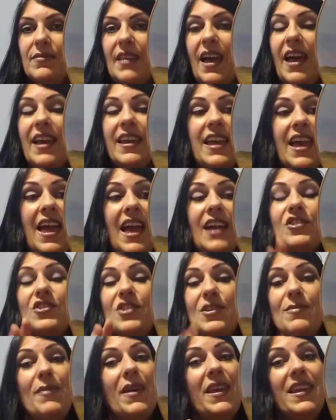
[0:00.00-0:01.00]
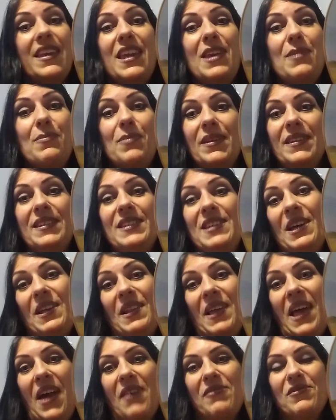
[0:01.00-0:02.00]
I actually may keep it
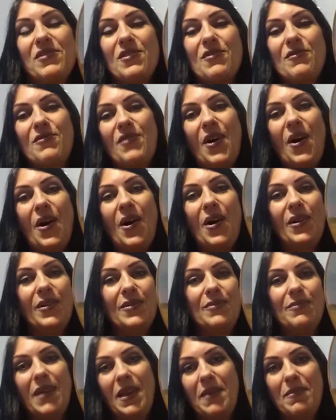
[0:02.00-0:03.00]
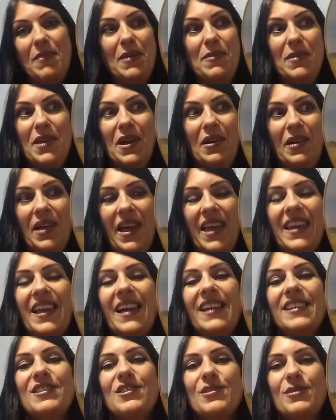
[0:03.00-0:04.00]
until after fall, and maybe I'll hang
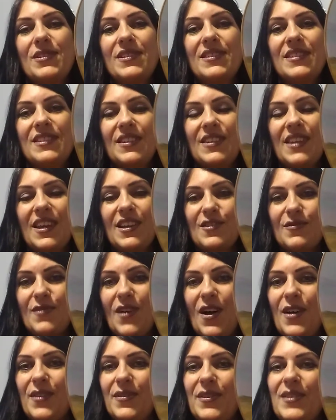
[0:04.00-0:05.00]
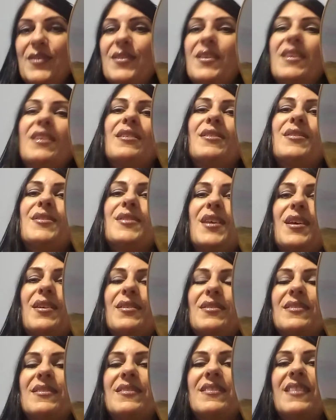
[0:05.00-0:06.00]
out into it until next fall, and then it'll
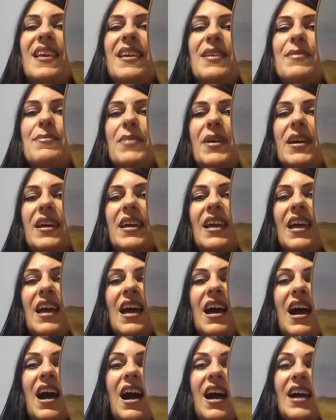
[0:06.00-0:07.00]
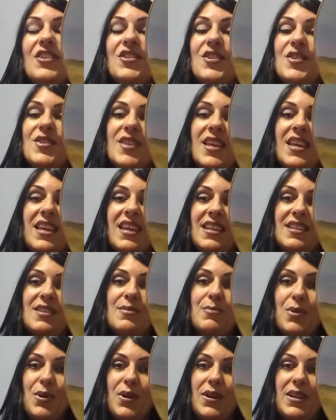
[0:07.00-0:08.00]
sell then. But I just think it's
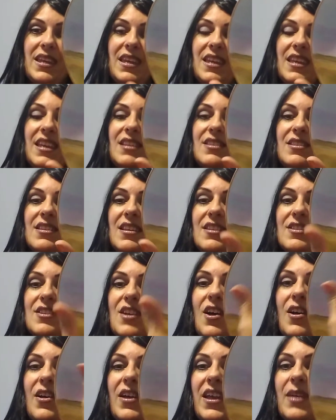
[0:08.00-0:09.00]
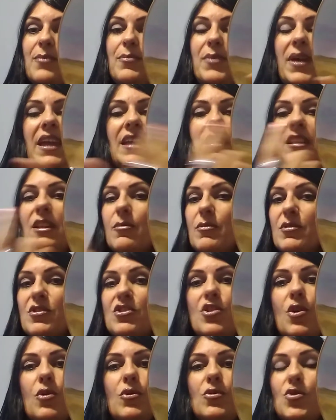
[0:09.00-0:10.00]
pretty. It's all hand paid, and there
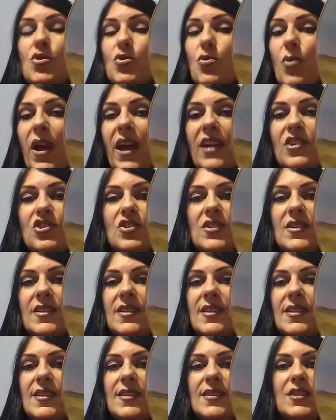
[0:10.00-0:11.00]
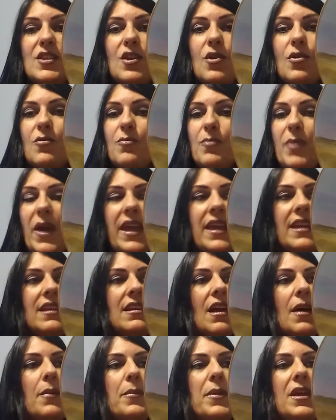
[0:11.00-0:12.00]
was no scratches, no paint
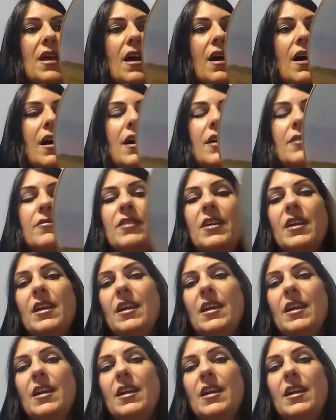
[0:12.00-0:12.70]
coming off.